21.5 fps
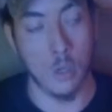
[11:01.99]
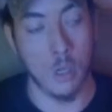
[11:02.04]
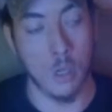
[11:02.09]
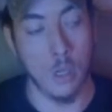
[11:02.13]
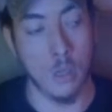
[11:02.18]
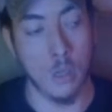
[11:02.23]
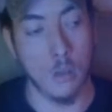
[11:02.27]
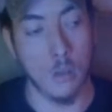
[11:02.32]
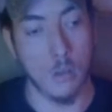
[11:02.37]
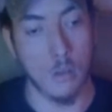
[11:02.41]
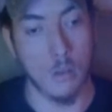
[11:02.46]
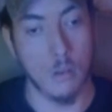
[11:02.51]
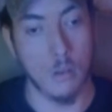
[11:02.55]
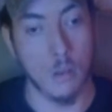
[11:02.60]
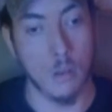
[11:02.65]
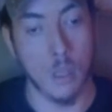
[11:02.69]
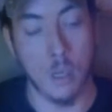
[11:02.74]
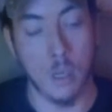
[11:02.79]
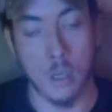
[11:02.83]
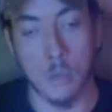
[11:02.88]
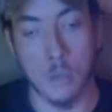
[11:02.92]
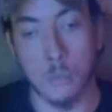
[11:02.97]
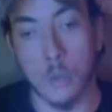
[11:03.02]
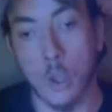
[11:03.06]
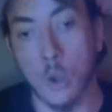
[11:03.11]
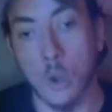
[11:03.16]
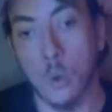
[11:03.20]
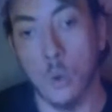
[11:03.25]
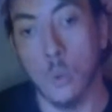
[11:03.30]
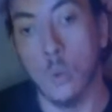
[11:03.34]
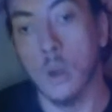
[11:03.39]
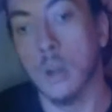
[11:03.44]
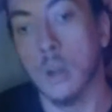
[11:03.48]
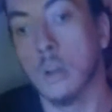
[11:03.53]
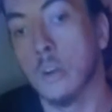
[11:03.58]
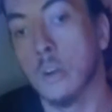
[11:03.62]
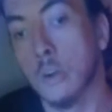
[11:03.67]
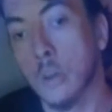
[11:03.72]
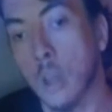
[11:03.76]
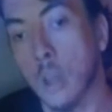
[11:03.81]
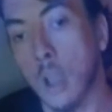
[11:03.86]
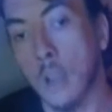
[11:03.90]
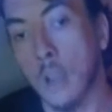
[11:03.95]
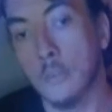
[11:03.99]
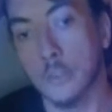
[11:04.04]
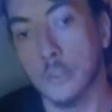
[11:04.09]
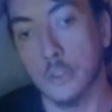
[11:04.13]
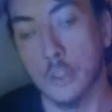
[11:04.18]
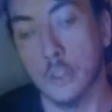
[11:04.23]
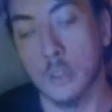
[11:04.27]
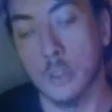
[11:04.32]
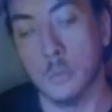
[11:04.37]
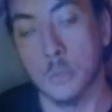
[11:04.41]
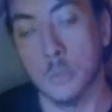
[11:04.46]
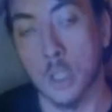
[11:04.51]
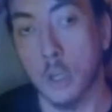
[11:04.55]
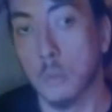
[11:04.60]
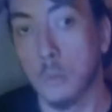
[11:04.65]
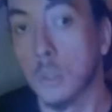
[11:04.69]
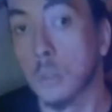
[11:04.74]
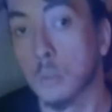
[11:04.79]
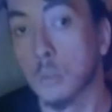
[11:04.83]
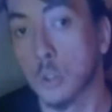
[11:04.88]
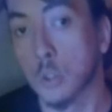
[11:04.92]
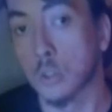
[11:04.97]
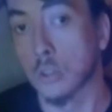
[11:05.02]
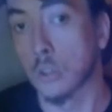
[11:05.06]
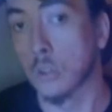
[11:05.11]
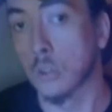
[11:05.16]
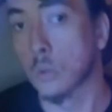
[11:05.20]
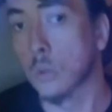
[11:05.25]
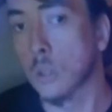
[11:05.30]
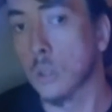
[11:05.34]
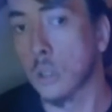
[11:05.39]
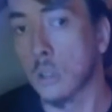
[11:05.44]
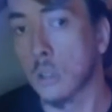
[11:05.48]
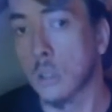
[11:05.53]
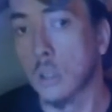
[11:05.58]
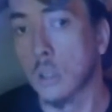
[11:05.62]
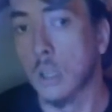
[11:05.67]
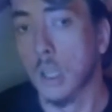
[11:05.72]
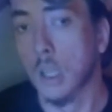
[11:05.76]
week, letting them know what new live streams our members are doing,